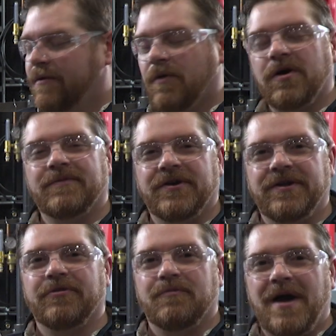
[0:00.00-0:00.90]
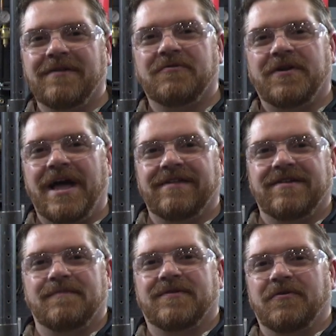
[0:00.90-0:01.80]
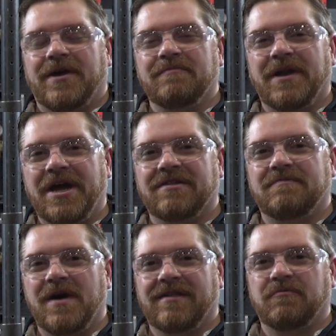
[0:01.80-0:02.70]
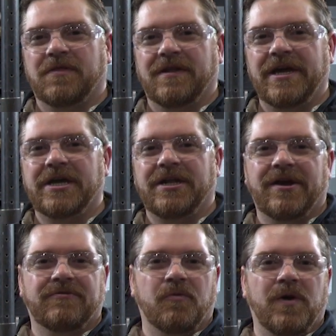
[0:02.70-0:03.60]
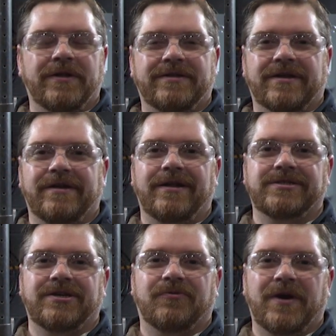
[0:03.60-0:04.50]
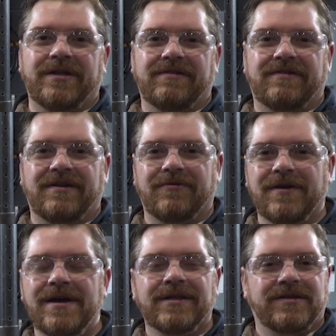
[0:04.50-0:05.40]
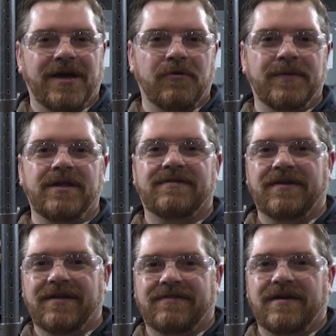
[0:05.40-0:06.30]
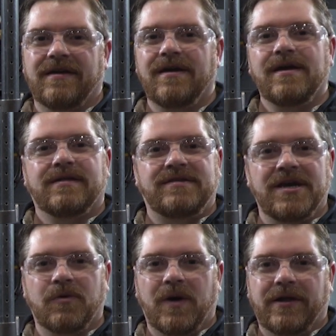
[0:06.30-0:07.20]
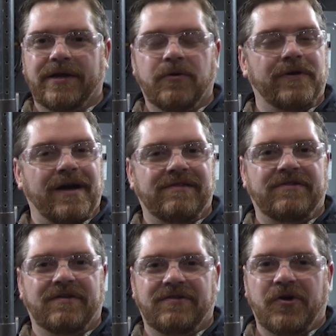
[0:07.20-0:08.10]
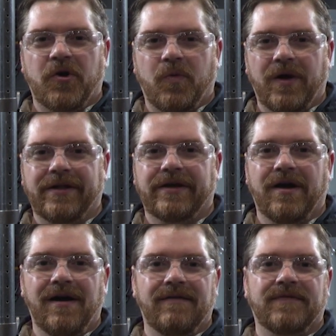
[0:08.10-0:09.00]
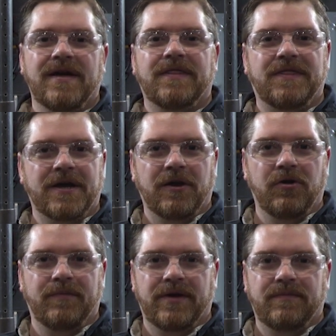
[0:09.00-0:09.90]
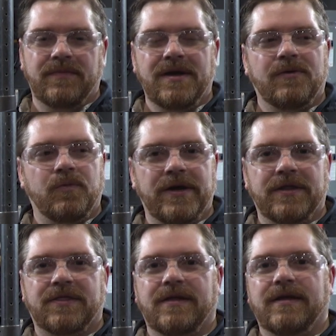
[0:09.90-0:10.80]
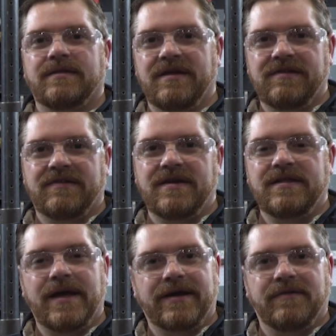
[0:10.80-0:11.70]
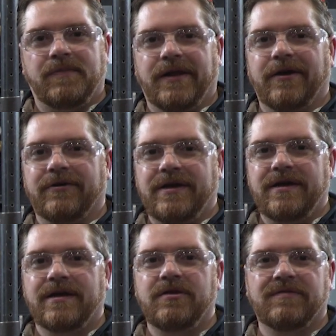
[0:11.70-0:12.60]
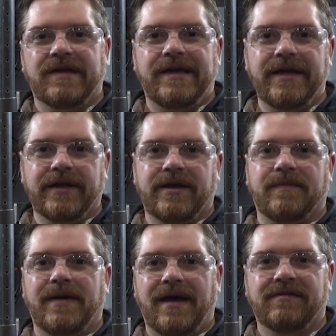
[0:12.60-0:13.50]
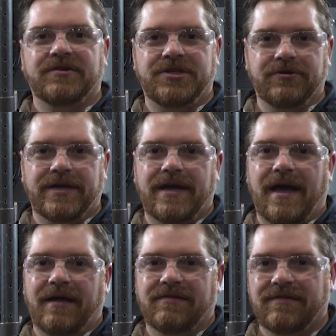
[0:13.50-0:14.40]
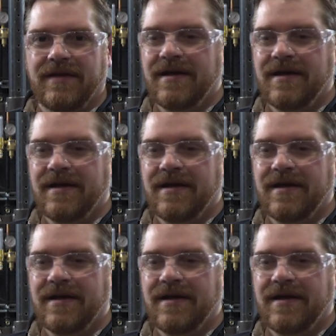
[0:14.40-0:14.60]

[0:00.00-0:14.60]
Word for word: Welcome to another Masterclass episode. I'm Lance Best with the Lincoln Electric Welding Technology and Training Center. Today we'll be discussing TIG welding or gas tungsten arc welding of thick aluminum with DC negative polarity using helium as a shielding gas.